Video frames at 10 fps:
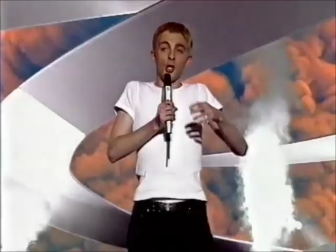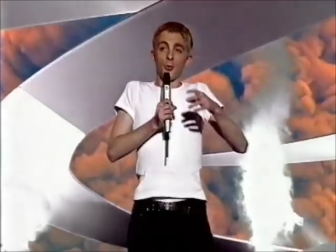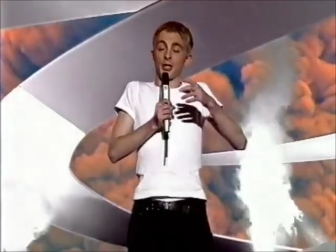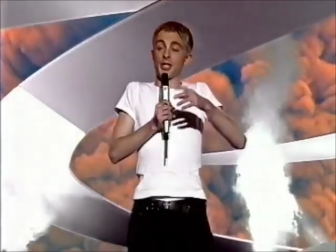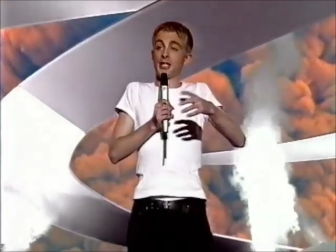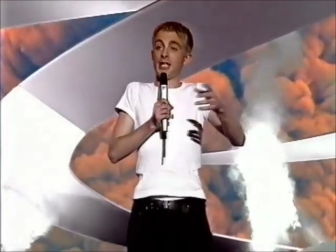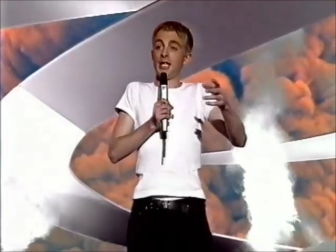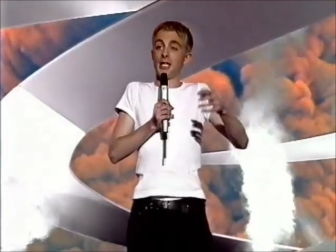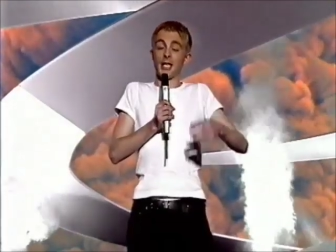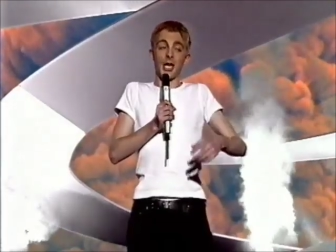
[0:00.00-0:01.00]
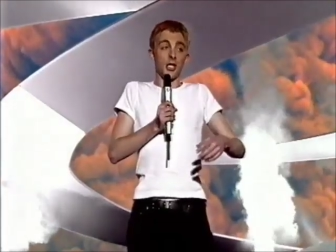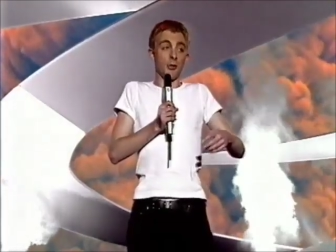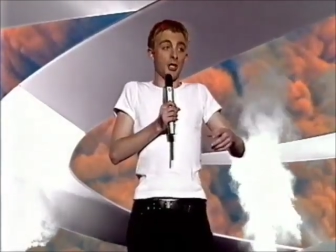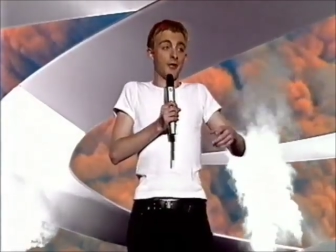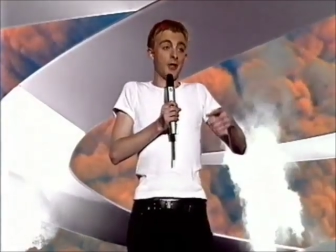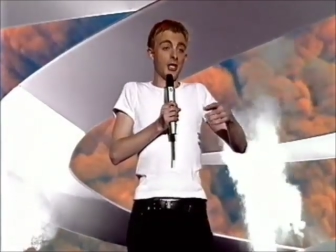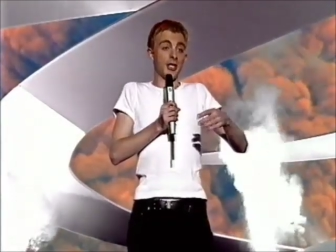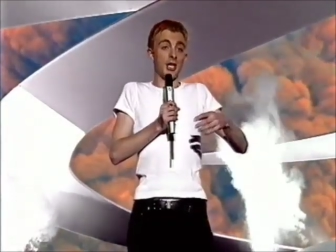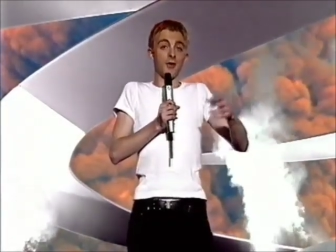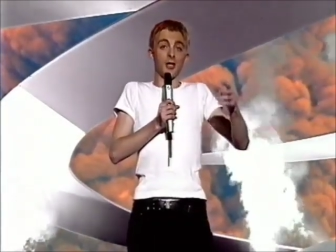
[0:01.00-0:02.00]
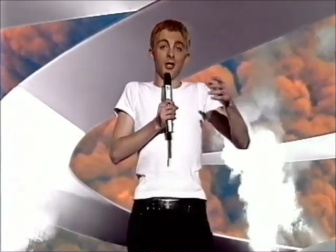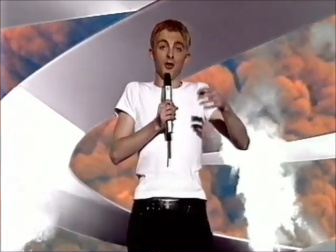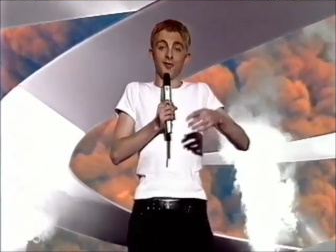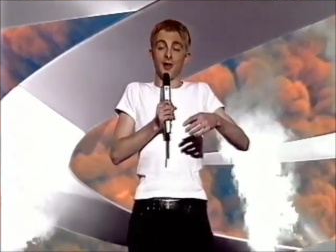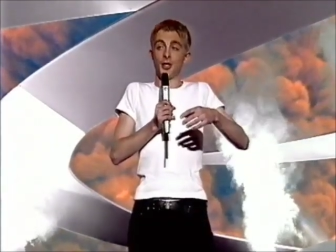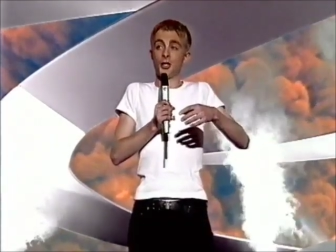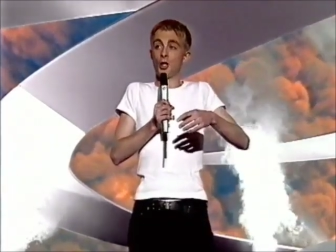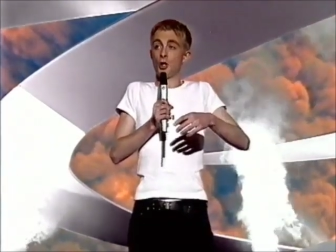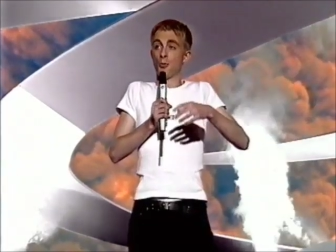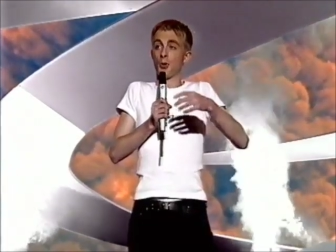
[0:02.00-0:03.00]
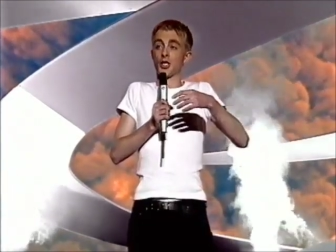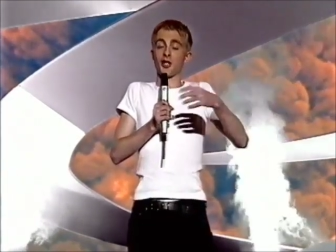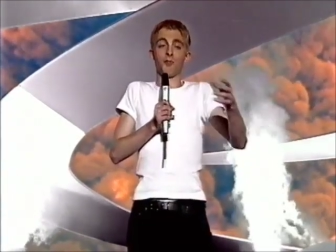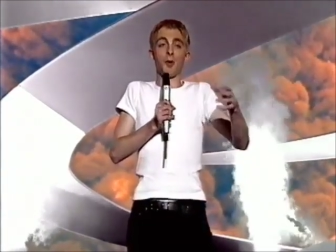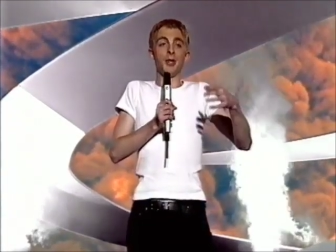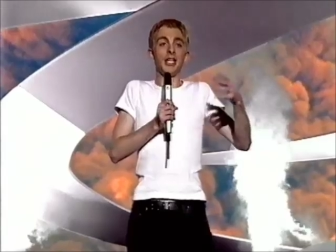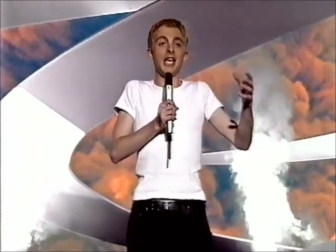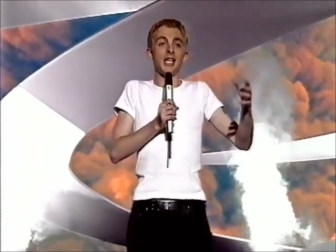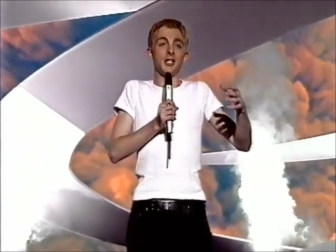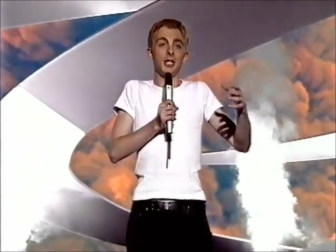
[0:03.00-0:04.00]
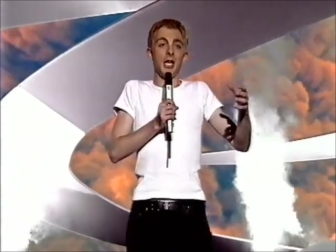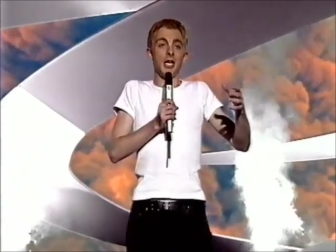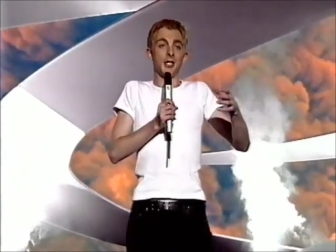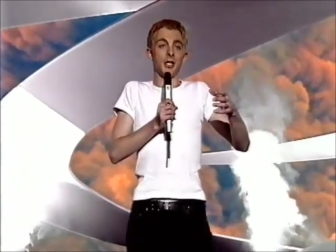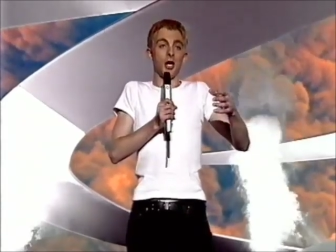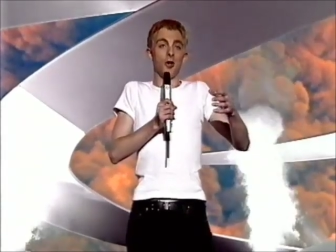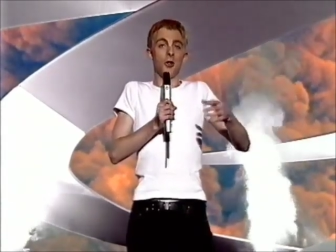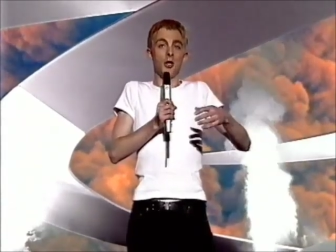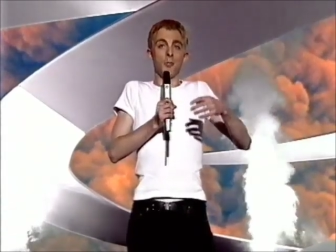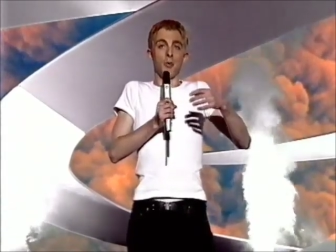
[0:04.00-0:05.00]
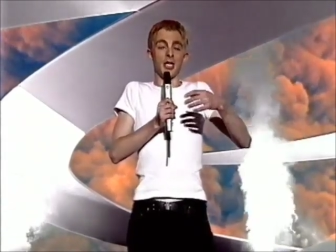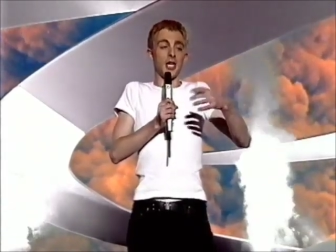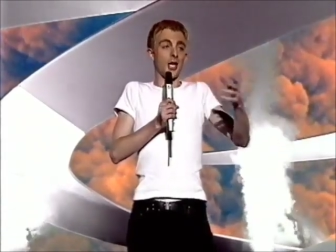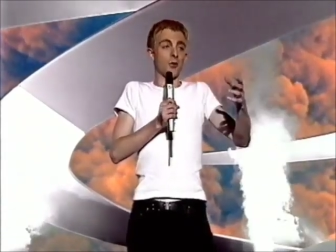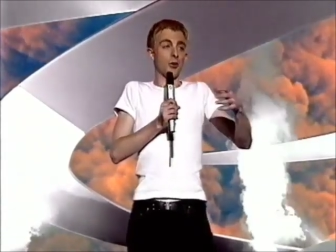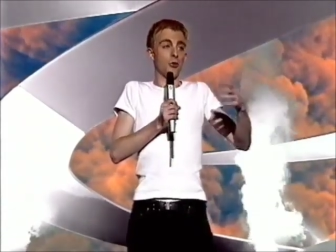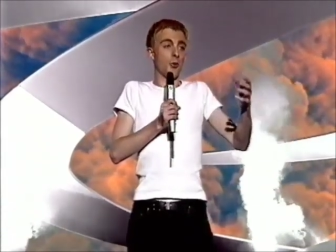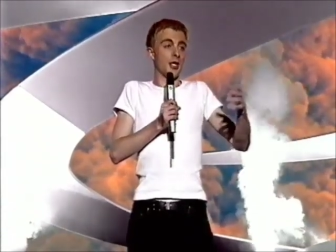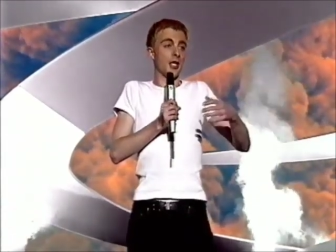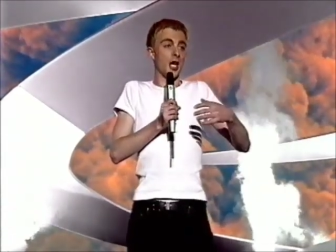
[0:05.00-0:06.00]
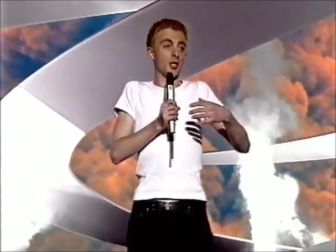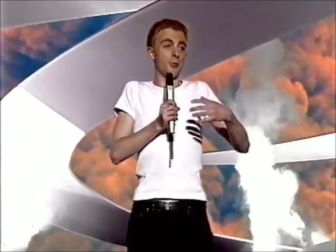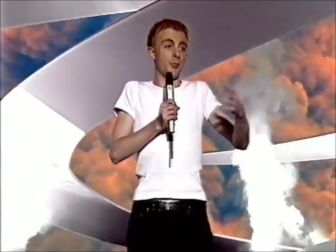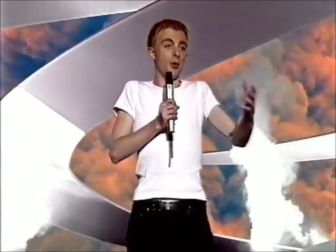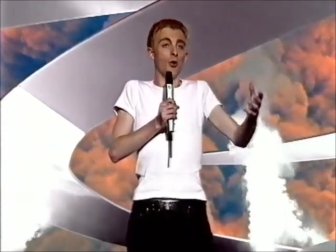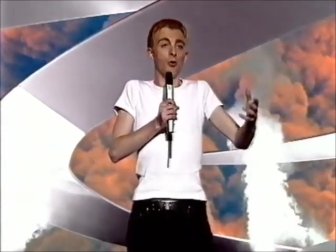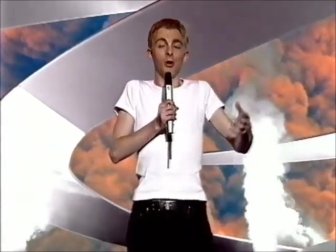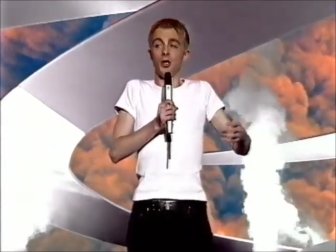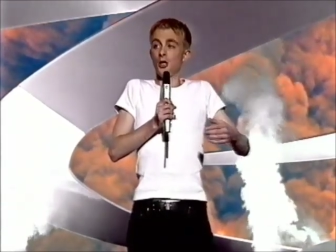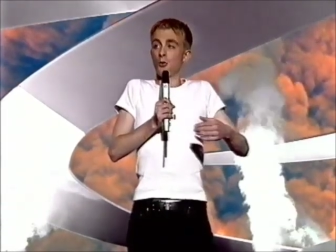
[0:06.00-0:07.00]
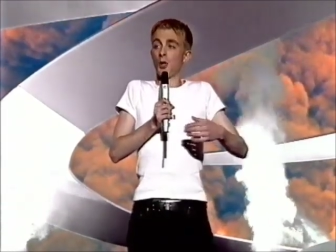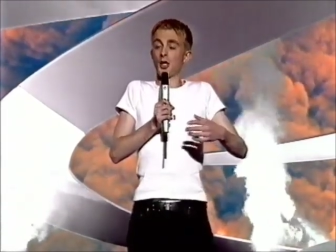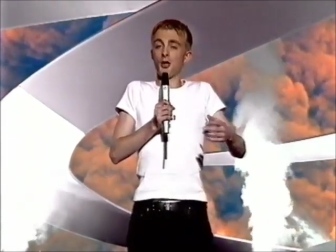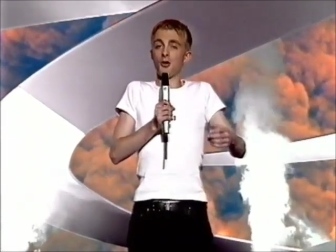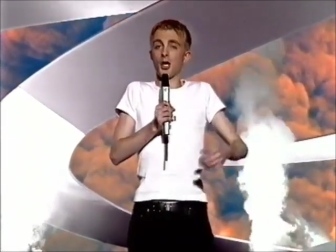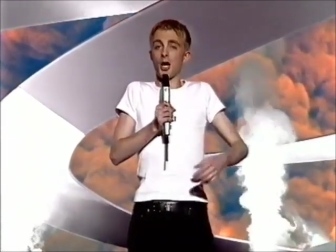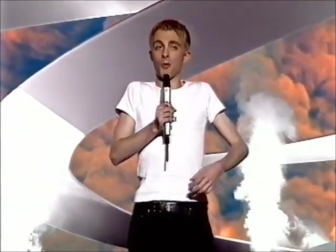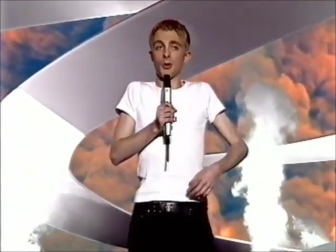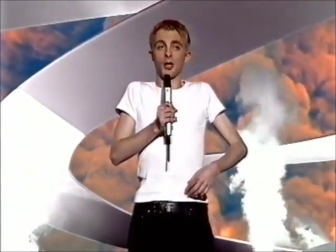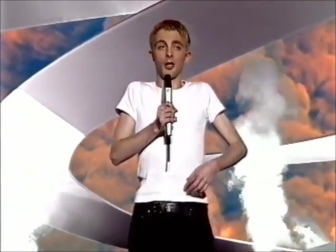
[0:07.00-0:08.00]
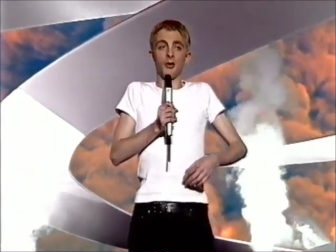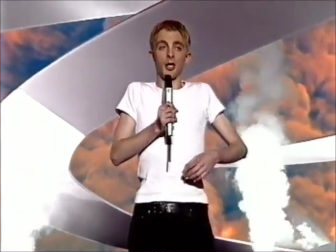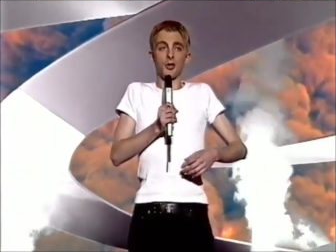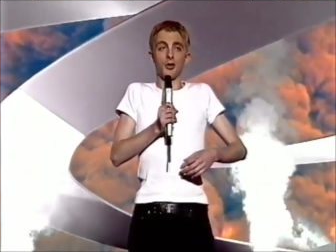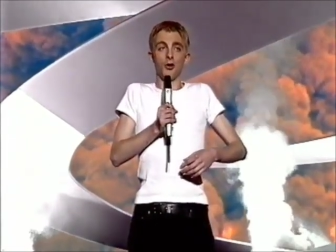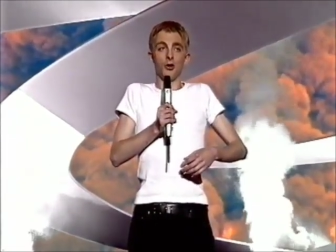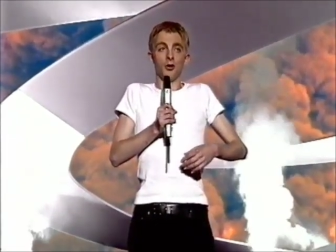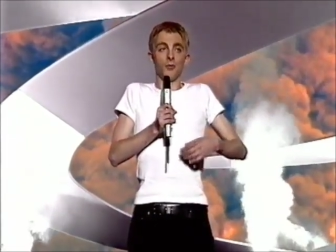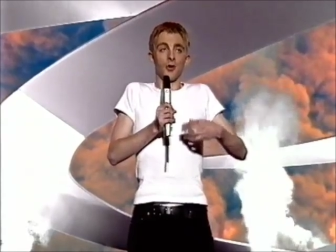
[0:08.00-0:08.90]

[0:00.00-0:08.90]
But Cecilia's actually my first ever girlfriend, because I remember years and years ago, my dad was always saying to me, Paul, why don't you go out with the girl next door?